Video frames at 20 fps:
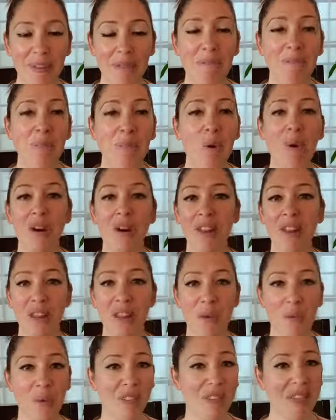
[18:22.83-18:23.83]
more
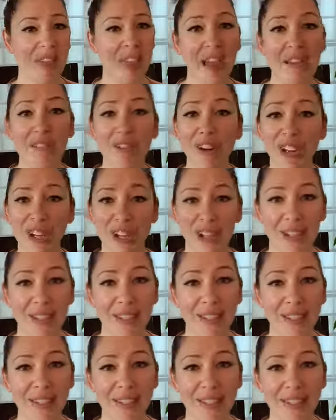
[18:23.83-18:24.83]
than what they ever
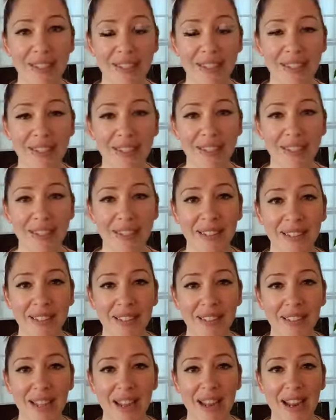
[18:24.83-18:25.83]
could.
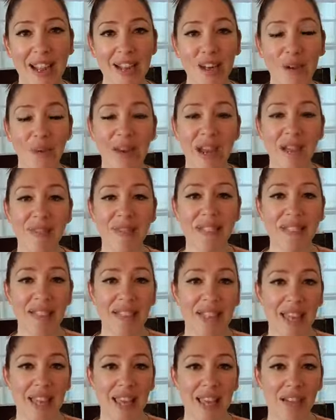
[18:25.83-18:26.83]
And I don't have to
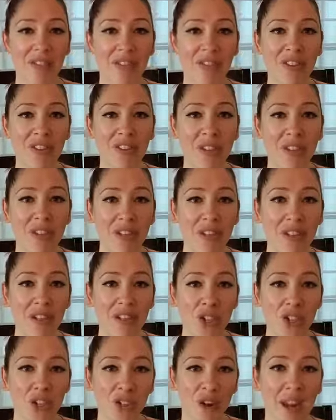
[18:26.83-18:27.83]
live
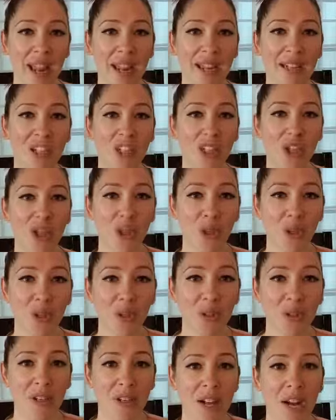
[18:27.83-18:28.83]
trying
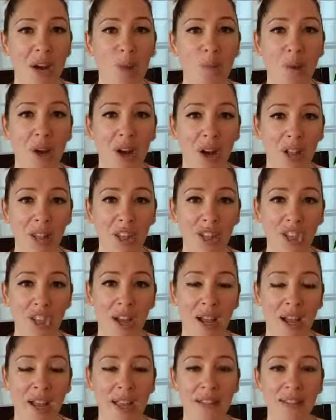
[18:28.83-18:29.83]
to
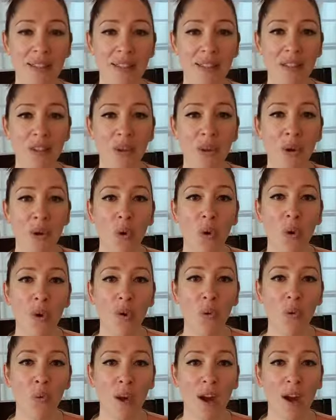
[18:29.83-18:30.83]
apologize
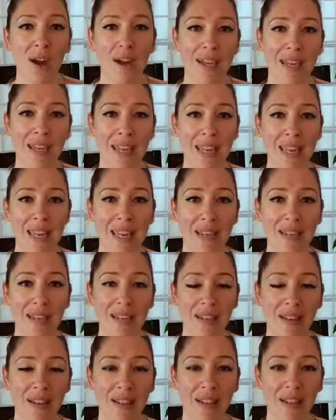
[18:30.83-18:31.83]
or walk
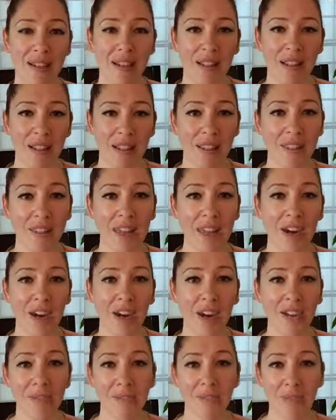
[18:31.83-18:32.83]
in
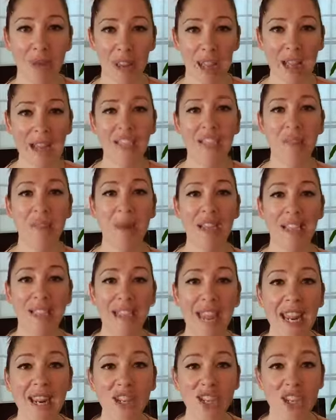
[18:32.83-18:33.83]
their
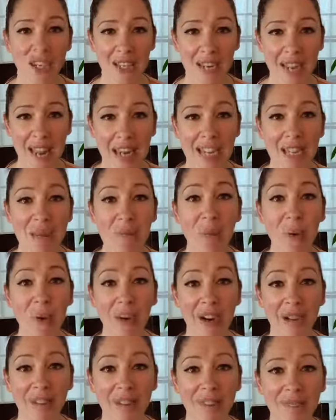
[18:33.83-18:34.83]
expectation
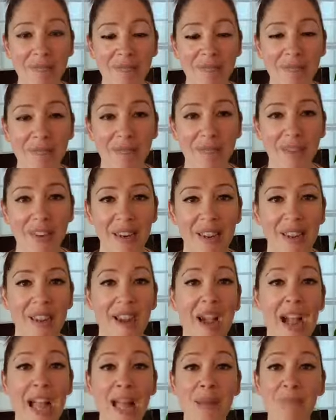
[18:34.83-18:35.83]
anymore.
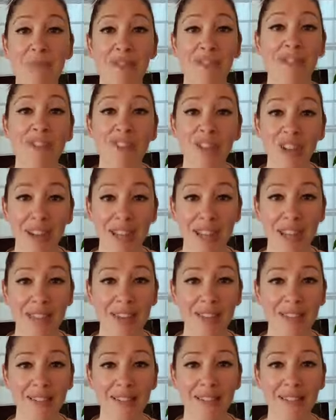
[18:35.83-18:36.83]
I am
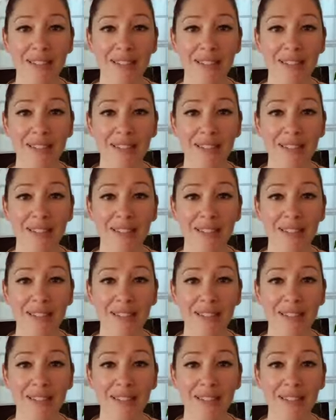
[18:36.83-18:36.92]
free